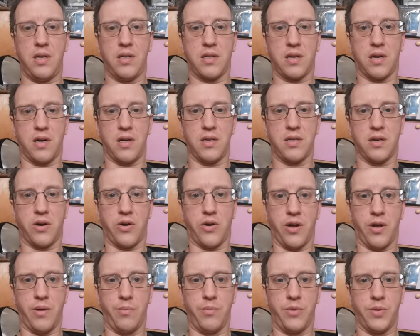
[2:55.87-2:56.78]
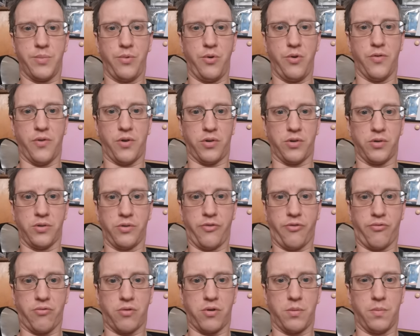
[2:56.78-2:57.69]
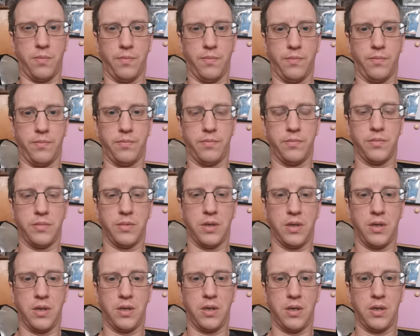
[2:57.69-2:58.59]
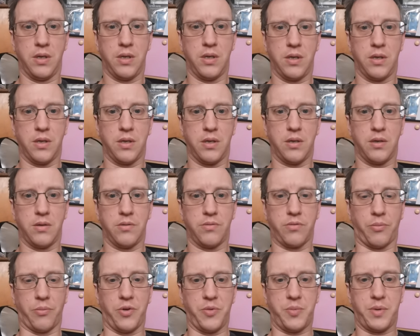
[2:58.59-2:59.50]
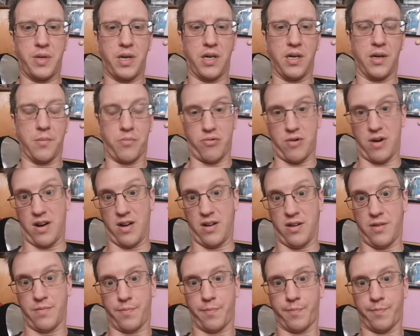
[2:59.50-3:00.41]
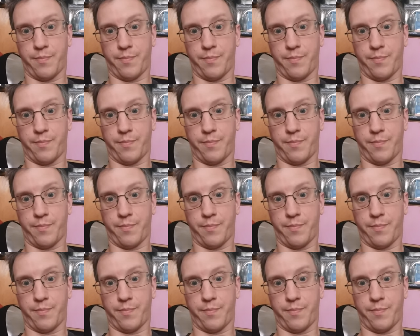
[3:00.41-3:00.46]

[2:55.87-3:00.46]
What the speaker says: high time to move on from this particular brand.